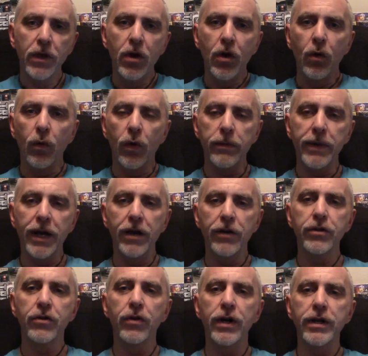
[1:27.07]
one of my
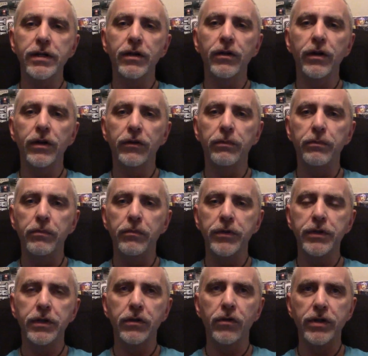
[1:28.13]
other criteria
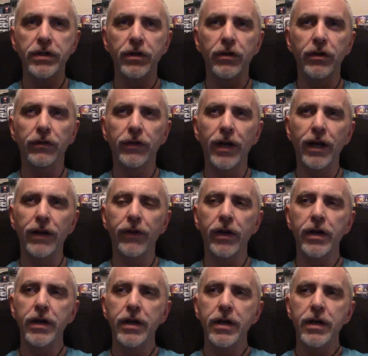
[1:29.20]
is kind of
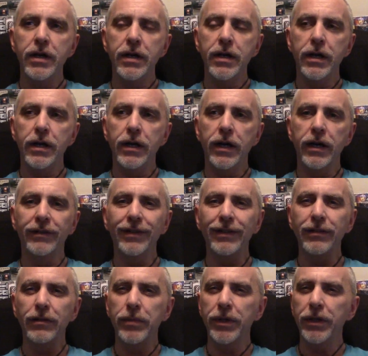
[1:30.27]
a
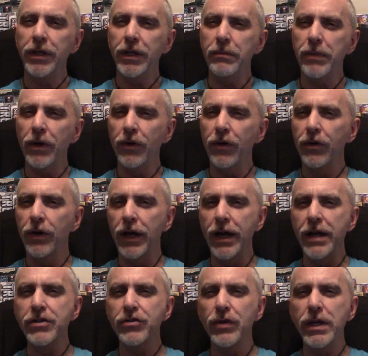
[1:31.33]
accessibility barrier to
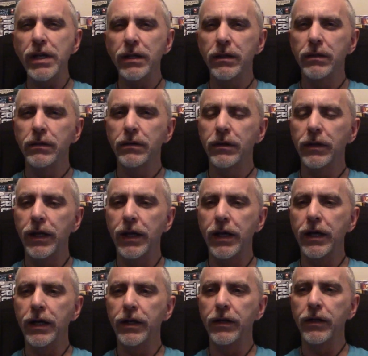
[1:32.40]
entry.
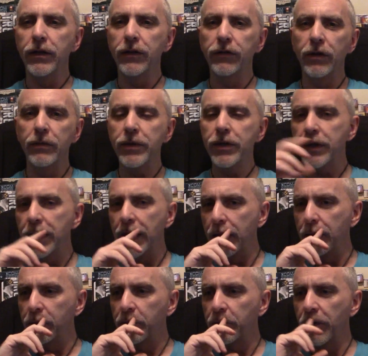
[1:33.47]
And some of the
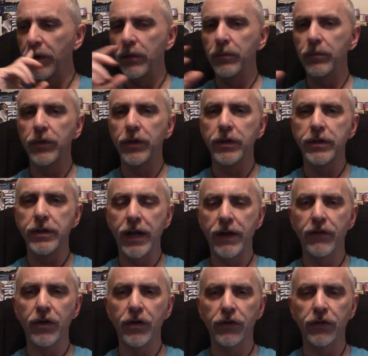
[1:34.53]
games from the Dan
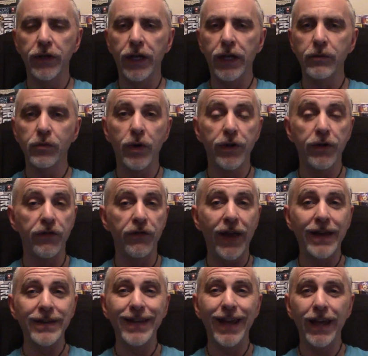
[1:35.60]
Viersen games, while they're
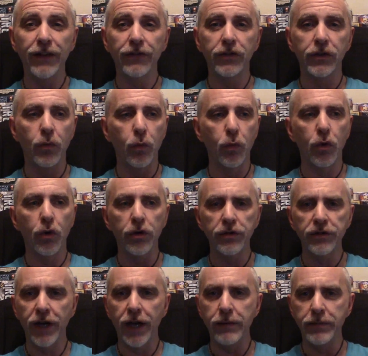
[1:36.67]
fantastic
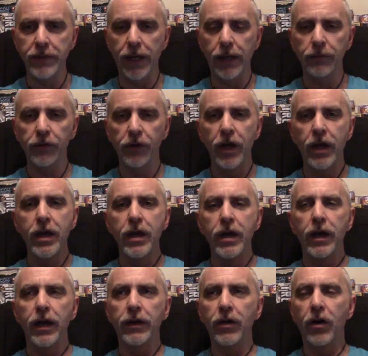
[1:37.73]
war-type games,
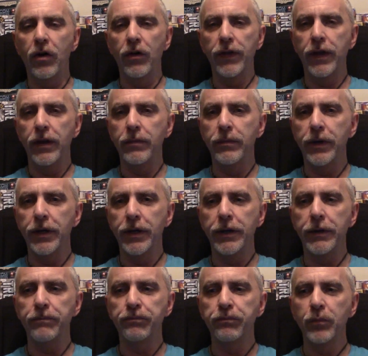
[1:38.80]
I call them